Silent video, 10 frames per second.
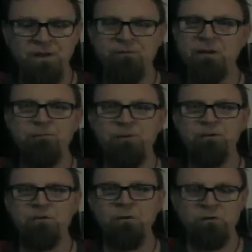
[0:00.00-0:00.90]
Even if it
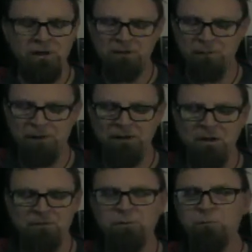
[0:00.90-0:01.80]
just turns out to be an
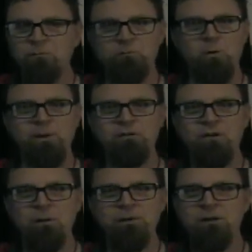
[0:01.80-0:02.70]
awesome romance
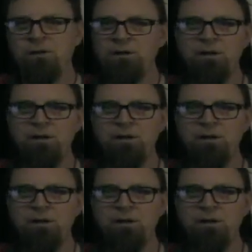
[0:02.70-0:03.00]
comic,